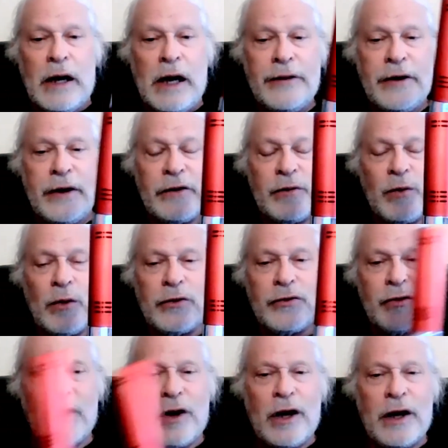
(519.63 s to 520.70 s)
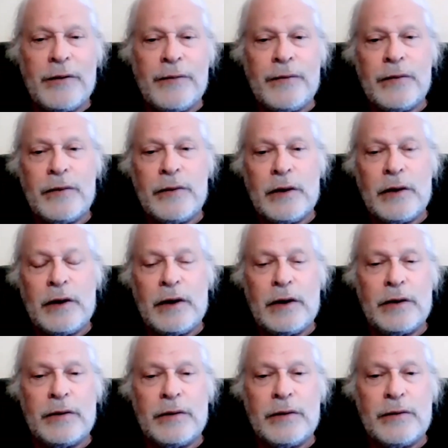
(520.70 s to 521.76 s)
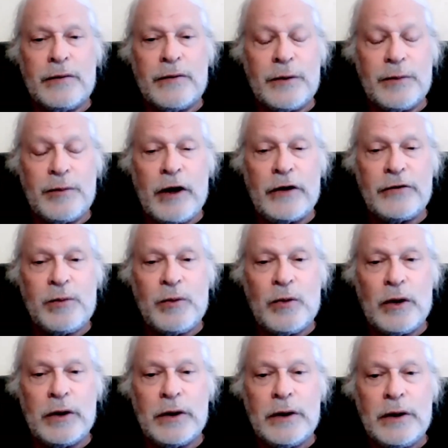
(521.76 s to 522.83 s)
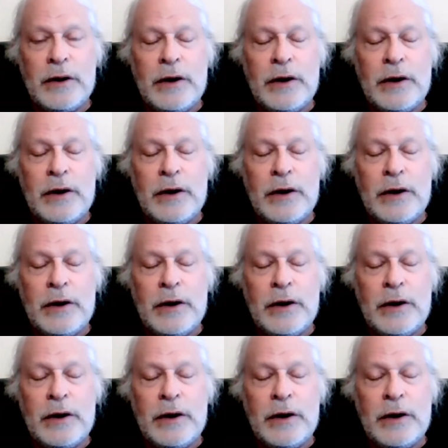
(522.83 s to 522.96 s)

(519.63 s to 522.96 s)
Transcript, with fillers: I think it's worth trying uh, for the price point,